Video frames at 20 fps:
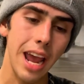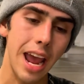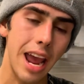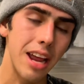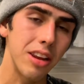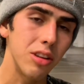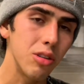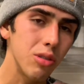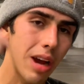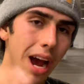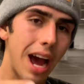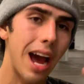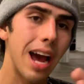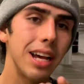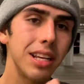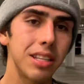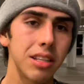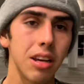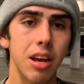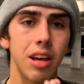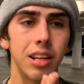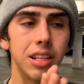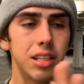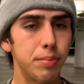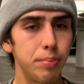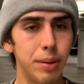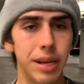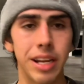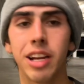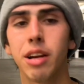And you guys
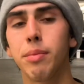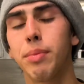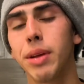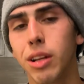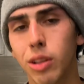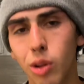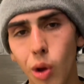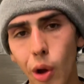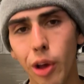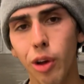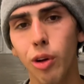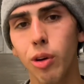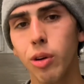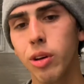just being here, being loyal,